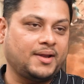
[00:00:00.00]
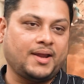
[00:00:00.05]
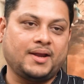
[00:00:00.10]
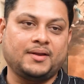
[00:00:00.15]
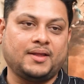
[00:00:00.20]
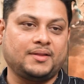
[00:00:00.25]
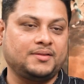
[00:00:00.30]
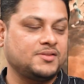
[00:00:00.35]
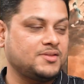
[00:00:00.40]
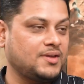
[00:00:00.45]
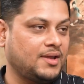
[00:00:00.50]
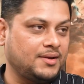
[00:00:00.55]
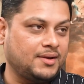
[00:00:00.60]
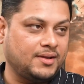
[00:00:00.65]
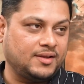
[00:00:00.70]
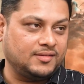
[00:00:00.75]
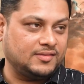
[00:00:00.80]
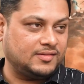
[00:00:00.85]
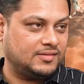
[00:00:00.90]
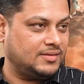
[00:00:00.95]
again, I think China
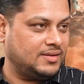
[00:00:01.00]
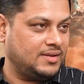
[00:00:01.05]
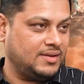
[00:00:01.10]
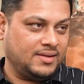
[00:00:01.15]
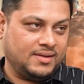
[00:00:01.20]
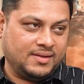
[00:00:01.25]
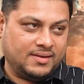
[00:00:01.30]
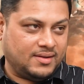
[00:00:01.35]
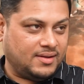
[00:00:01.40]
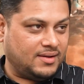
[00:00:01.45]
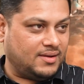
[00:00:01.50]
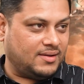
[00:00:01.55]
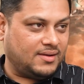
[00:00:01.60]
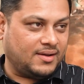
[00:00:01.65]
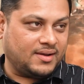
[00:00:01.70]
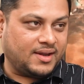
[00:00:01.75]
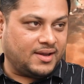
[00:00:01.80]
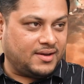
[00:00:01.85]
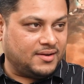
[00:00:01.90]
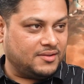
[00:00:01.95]
is
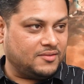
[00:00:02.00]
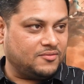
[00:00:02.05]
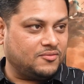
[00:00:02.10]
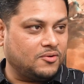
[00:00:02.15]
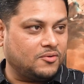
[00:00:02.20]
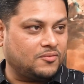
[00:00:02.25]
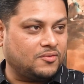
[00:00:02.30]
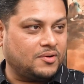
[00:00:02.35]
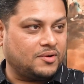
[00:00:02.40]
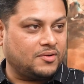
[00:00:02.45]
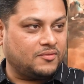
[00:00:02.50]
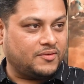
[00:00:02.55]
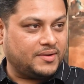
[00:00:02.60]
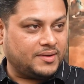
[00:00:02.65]
again in the forefront of